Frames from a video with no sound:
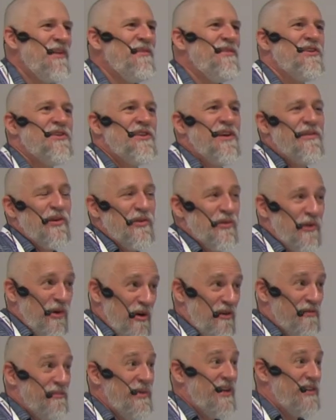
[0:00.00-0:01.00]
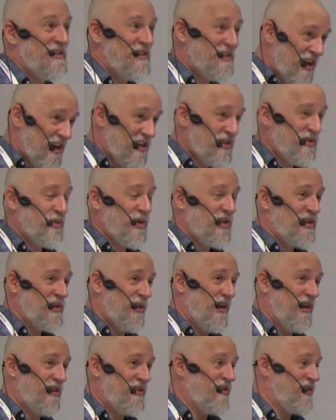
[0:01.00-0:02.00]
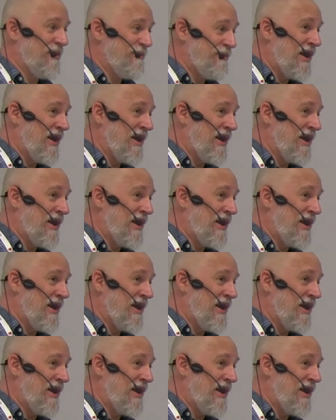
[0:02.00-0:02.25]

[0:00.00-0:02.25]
If you just have a row of buttons, each of which launches a